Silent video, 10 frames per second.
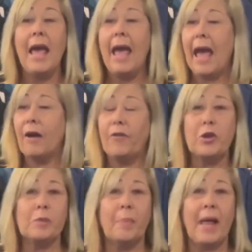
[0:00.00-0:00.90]
Our
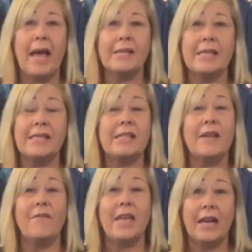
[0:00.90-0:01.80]
first blouse is the
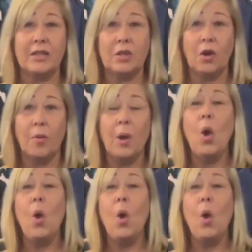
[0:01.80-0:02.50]
Vienna top.